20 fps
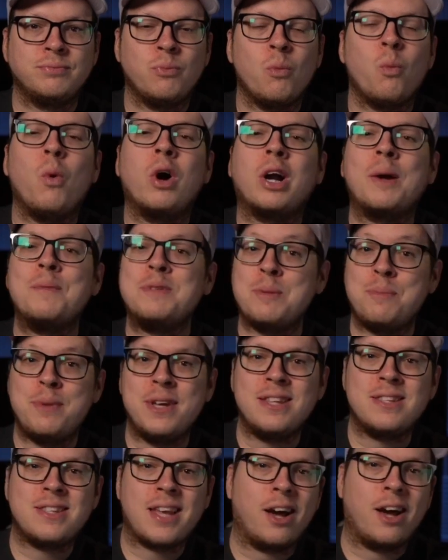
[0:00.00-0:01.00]
Welcome to
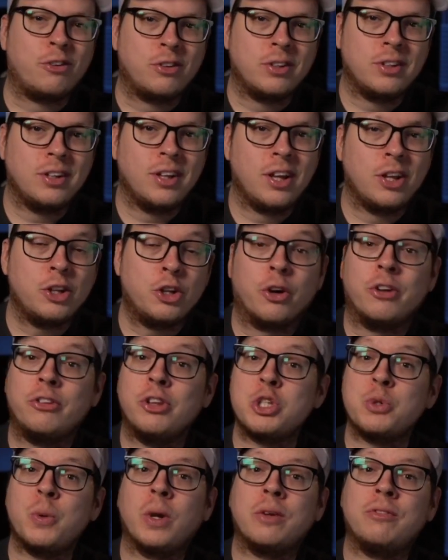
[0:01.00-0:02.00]
Bensound. During
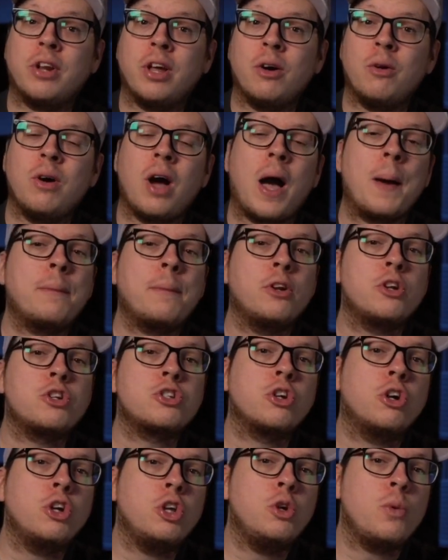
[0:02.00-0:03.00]
this quick video, I'm going to
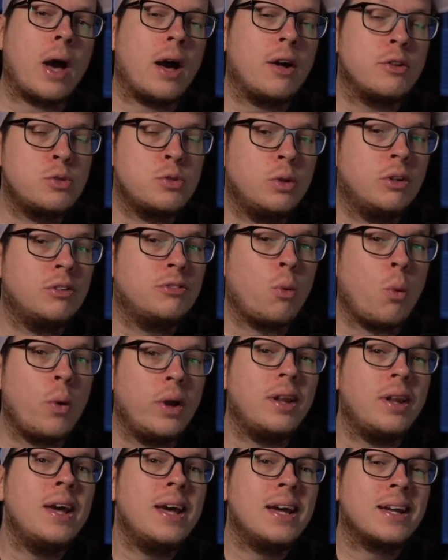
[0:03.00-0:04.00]
show you how to
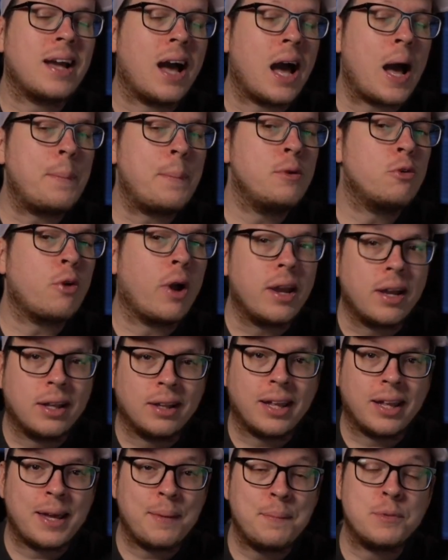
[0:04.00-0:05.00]
avoid copyright
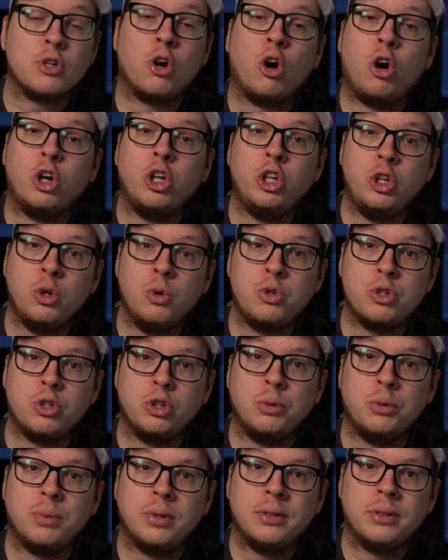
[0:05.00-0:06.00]
claims on
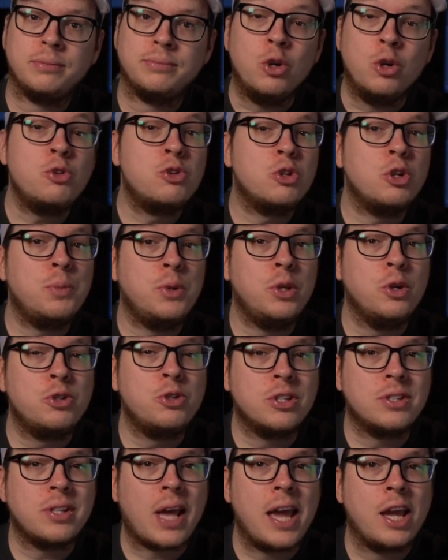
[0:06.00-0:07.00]
YouTube. YouTube
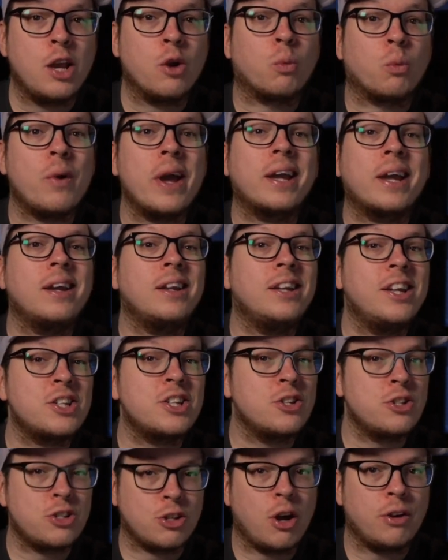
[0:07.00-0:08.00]
uses a
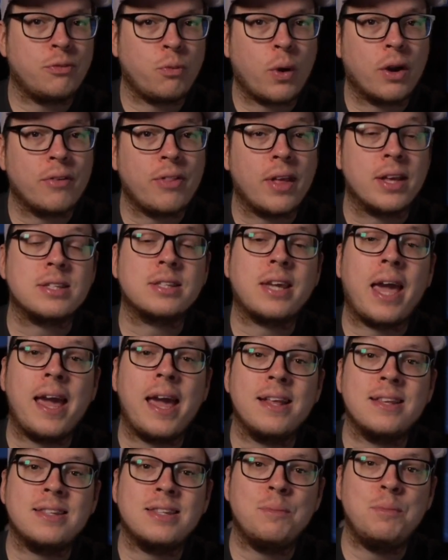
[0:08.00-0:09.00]
recognition software that
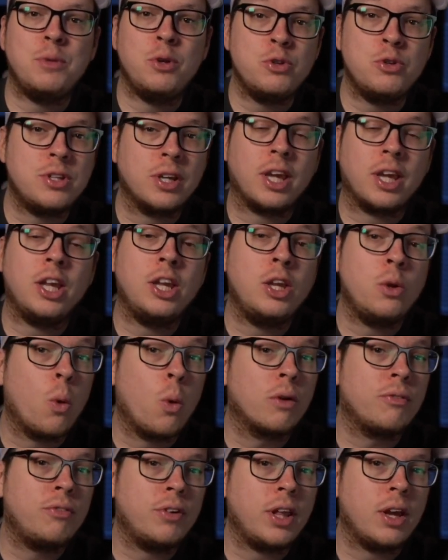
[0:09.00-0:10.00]
scans the music in
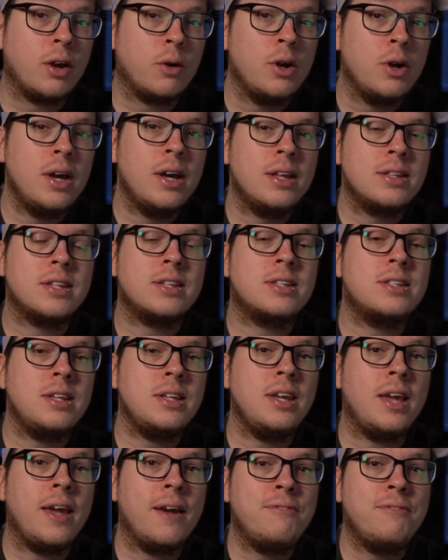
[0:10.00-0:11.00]
your video to
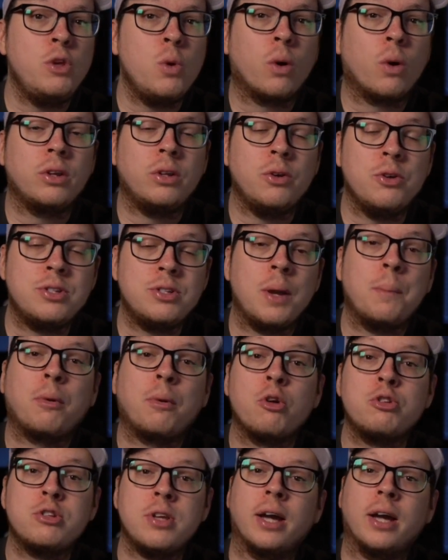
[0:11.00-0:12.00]
see if you are using
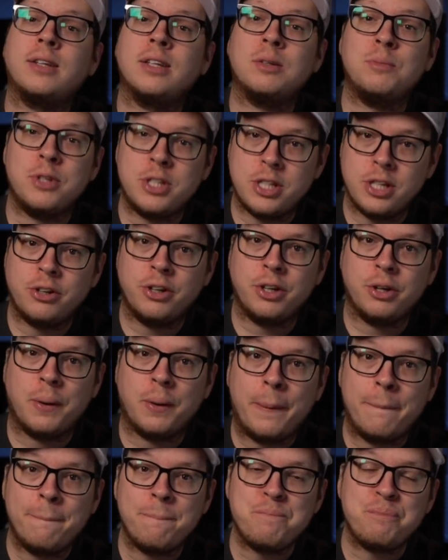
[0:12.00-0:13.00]
protected material.
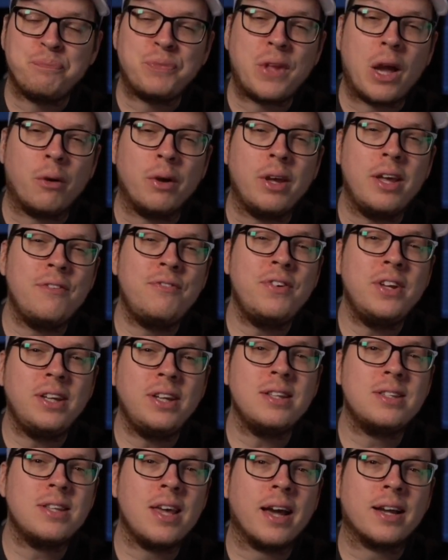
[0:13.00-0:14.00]
Now, if it
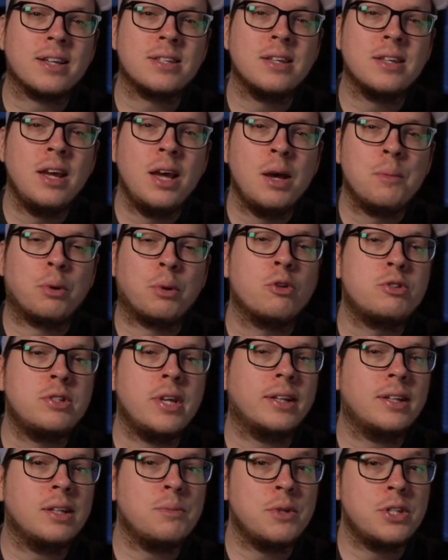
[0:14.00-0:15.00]
detects
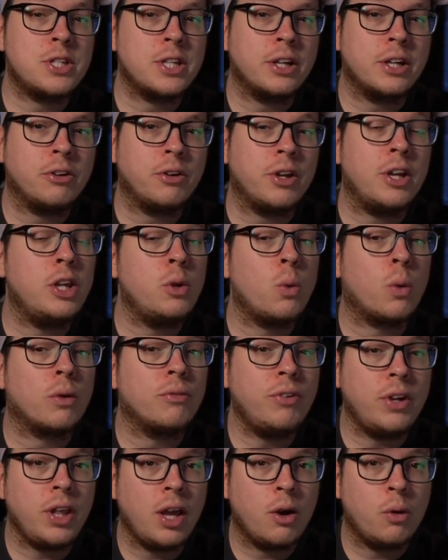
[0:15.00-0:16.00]
protected material in your
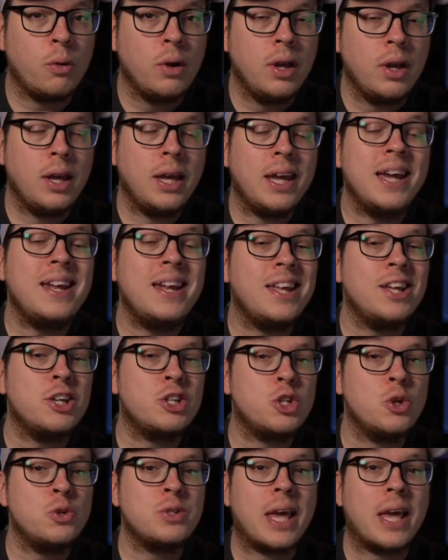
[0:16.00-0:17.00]
video, it
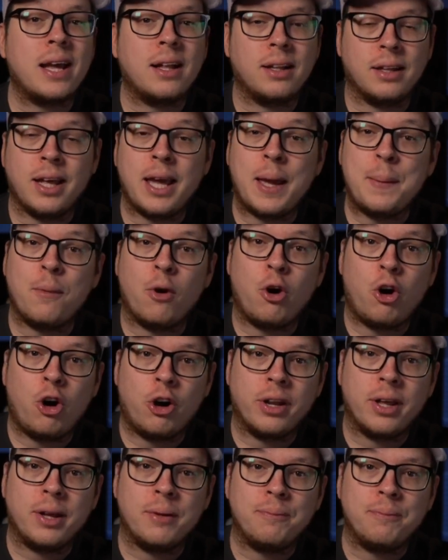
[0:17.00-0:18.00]
issues a claim
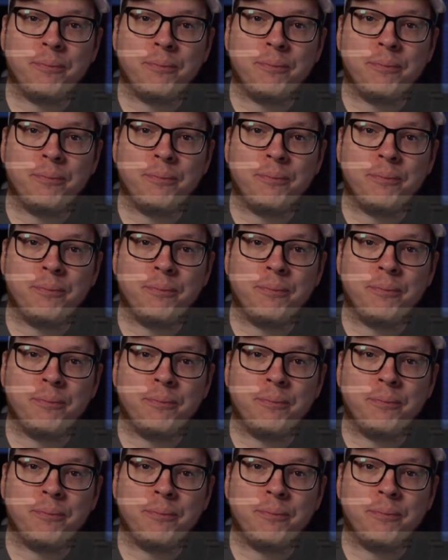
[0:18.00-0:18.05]
on it.